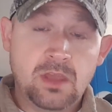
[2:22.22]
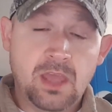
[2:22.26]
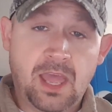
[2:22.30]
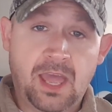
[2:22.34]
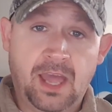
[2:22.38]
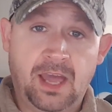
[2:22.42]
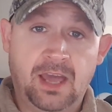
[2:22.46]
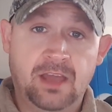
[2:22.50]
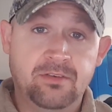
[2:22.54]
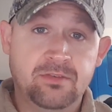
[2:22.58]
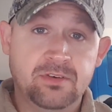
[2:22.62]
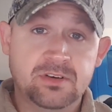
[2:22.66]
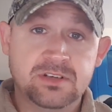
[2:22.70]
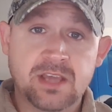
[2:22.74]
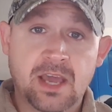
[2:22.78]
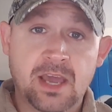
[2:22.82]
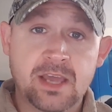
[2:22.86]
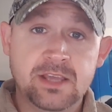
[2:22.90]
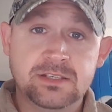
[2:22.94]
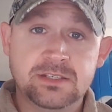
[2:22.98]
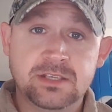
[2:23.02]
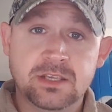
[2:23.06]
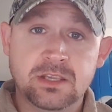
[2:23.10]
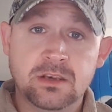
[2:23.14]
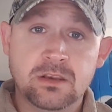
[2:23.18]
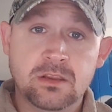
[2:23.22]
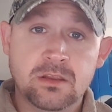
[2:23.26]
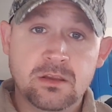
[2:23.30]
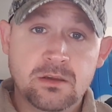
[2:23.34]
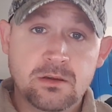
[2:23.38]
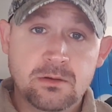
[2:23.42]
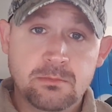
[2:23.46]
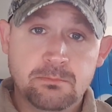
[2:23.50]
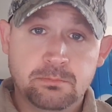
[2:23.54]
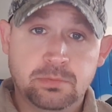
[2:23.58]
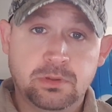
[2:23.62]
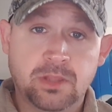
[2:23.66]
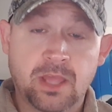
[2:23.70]
advertising,
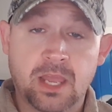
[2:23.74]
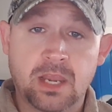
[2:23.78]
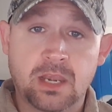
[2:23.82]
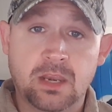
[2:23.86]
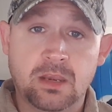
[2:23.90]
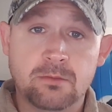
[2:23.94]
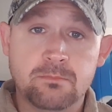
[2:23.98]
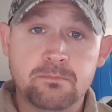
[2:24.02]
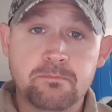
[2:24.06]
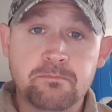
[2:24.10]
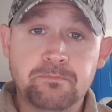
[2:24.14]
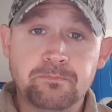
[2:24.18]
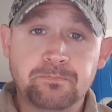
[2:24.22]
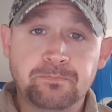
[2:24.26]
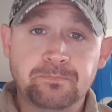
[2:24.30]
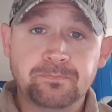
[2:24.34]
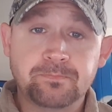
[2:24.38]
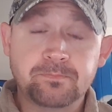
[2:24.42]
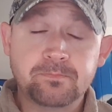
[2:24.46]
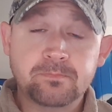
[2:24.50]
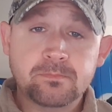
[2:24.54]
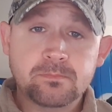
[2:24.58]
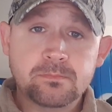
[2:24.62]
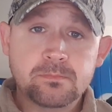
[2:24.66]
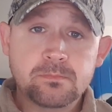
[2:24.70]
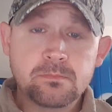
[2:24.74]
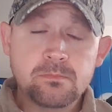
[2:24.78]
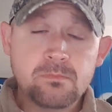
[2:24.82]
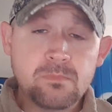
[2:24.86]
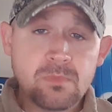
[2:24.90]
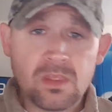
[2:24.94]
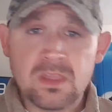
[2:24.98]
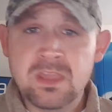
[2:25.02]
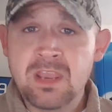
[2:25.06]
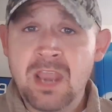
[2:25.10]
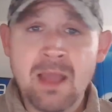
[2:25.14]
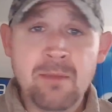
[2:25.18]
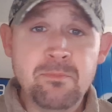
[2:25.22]
planning.
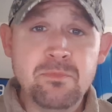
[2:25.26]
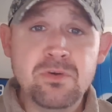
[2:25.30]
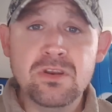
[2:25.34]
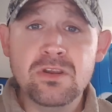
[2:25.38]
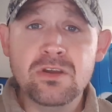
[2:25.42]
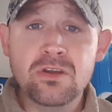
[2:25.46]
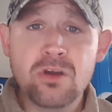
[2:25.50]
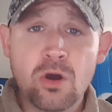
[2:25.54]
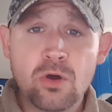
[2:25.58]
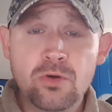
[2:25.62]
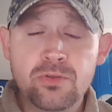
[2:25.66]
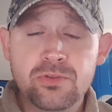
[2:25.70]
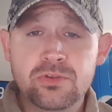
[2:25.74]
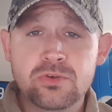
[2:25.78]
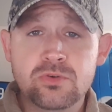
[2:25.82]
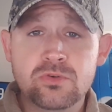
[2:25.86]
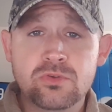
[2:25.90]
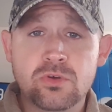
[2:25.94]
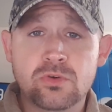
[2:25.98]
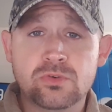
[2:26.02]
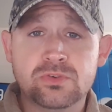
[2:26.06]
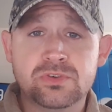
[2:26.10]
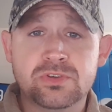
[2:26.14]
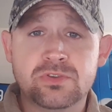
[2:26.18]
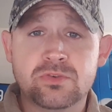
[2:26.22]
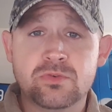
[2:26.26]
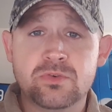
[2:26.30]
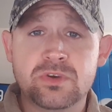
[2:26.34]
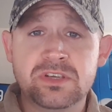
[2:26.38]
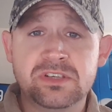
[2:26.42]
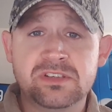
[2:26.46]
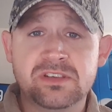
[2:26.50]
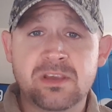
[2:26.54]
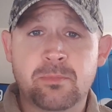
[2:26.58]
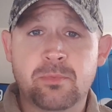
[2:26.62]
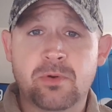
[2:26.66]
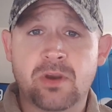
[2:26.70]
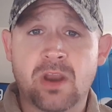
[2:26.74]
And I'm going to go through those 3
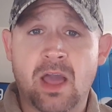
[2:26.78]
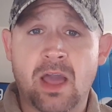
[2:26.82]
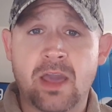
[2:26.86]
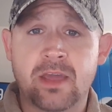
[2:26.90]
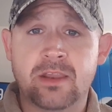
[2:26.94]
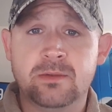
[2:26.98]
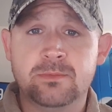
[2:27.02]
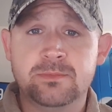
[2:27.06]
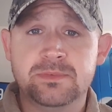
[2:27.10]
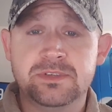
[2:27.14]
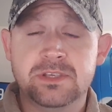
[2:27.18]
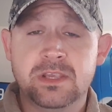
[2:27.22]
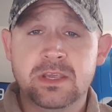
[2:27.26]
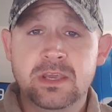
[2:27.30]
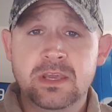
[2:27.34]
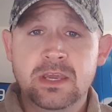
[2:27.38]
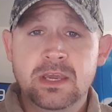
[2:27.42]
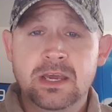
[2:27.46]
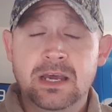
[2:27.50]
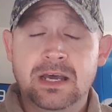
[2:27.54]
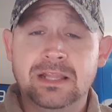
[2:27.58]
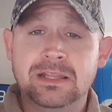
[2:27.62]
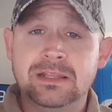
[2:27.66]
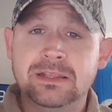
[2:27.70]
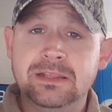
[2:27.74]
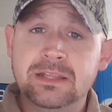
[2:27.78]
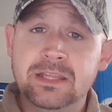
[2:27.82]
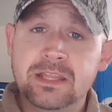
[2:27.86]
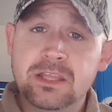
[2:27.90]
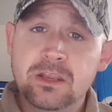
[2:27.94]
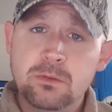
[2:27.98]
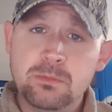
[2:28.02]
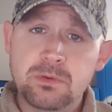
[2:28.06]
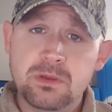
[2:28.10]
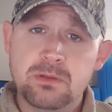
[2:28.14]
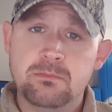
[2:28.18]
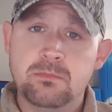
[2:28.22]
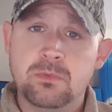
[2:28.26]
separate items a
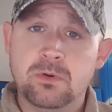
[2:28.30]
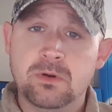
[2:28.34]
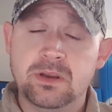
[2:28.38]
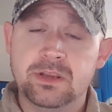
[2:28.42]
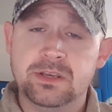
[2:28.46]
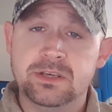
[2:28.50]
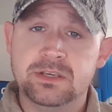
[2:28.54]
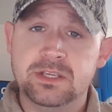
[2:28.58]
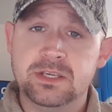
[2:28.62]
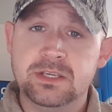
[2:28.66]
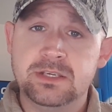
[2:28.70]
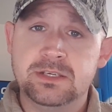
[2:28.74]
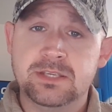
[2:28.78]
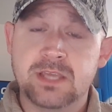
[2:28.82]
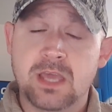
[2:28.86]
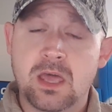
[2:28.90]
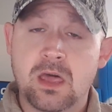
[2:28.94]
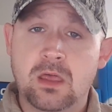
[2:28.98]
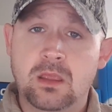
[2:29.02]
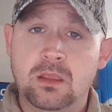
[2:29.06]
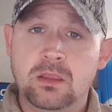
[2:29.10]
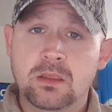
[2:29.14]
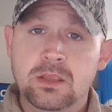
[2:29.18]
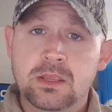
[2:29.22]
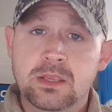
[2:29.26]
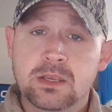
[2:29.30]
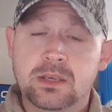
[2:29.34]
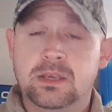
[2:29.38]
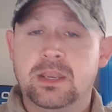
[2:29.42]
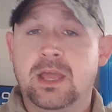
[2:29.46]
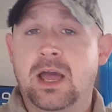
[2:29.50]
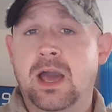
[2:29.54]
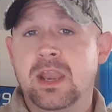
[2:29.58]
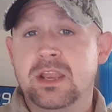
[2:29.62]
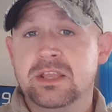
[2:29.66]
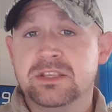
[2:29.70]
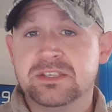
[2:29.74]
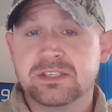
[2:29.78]
little bit more in detail.
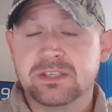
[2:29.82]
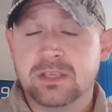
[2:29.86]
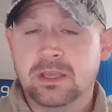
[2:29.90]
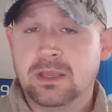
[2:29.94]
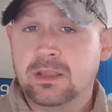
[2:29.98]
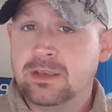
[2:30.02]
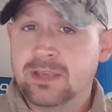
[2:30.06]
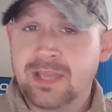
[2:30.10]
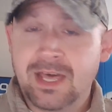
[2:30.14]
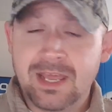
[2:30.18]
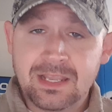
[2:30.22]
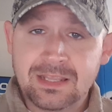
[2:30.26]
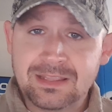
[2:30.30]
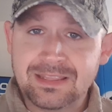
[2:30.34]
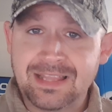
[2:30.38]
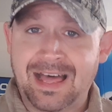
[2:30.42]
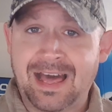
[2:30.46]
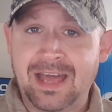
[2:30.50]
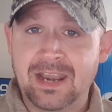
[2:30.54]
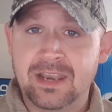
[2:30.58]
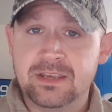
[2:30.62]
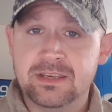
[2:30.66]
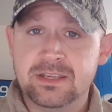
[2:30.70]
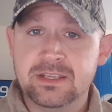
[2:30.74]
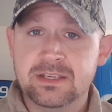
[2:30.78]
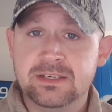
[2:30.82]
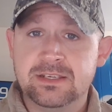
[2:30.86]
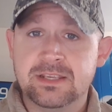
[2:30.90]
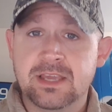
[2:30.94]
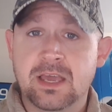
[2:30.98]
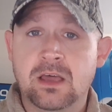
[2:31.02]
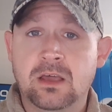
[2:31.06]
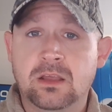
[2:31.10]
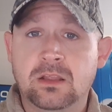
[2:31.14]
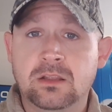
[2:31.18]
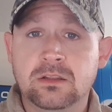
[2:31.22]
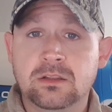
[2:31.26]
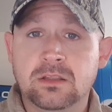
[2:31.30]
Not a lot of
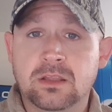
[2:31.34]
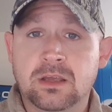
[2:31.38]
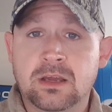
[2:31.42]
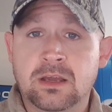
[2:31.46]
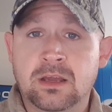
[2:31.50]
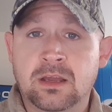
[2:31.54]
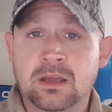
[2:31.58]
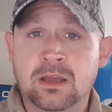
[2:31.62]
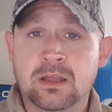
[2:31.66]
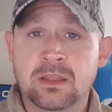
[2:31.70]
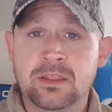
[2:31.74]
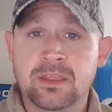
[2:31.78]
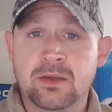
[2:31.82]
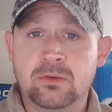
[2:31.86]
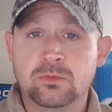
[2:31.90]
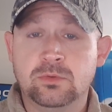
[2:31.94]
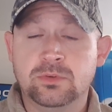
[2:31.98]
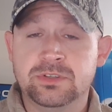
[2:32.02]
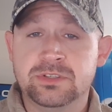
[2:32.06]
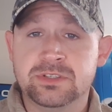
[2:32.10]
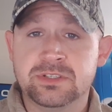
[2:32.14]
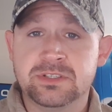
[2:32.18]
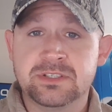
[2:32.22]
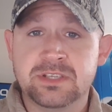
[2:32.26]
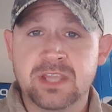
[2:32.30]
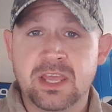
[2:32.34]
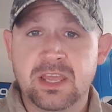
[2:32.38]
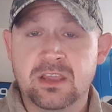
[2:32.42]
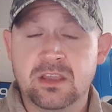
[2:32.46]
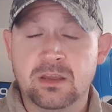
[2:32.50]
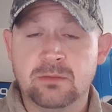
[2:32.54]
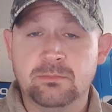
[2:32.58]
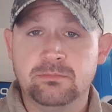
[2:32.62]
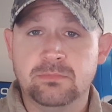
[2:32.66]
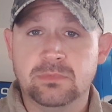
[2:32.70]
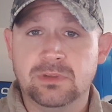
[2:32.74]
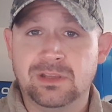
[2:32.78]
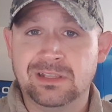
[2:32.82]
detail that will just take
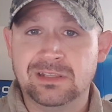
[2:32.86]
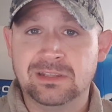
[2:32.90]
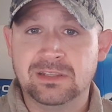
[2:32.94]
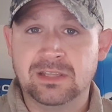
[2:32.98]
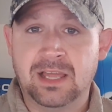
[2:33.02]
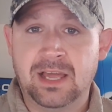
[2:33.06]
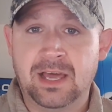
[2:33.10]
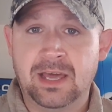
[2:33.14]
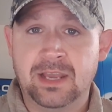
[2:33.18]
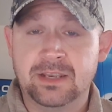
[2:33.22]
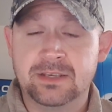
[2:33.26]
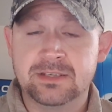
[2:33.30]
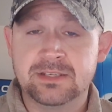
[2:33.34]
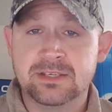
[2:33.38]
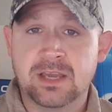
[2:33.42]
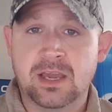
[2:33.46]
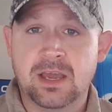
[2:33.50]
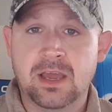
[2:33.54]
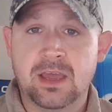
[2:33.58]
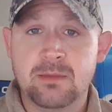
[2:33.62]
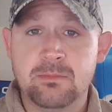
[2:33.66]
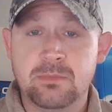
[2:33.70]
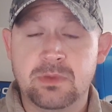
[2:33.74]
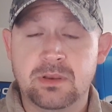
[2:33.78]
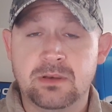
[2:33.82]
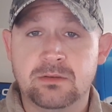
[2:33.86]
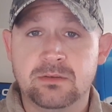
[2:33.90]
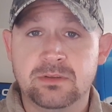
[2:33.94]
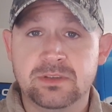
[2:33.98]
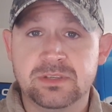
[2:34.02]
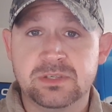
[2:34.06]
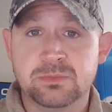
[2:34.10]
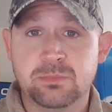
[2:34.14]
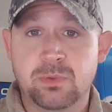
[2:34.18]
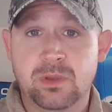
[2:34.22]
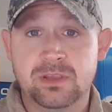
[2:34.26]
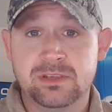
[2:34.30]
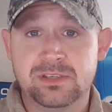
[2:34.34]
up a lot of time and
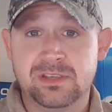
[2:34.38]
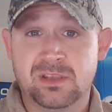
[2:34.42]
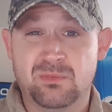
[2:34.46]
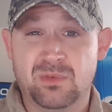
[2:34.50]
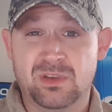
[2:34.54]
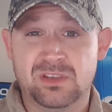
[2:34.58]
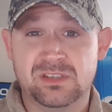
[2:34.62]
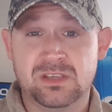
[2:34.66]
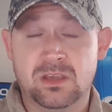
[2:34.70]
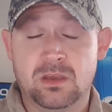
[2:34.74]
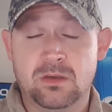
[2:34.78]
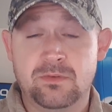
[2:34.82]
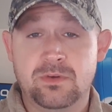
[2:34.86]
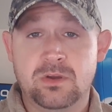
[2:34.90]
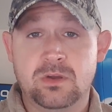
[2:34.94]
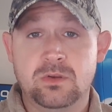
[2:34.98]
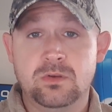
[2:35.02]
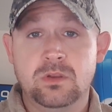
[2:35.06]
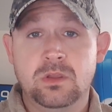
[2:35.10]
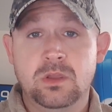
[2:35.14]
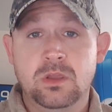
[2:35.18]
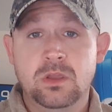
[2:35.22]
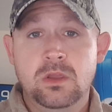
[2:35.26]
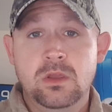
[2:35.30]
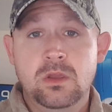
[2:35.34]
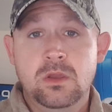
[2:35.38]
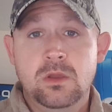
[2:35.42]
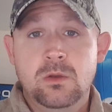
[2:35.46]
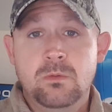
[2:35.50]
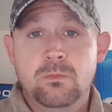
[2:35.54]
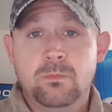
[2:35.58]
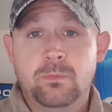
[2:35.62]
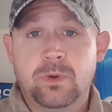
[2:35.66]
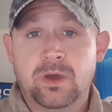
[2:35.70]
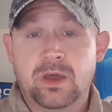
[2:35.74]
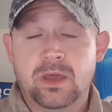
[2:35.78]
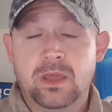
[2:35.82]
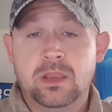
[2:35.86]
space on my cell phone,
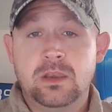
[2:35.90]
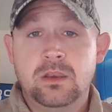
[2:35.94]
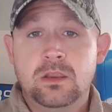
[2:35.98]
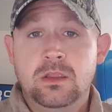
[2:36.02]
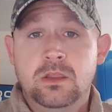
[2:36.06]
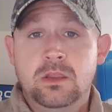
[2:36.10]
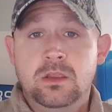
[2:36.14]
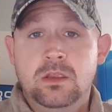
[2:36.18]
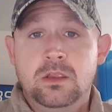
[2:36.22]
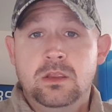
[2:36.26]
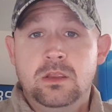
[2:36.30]
but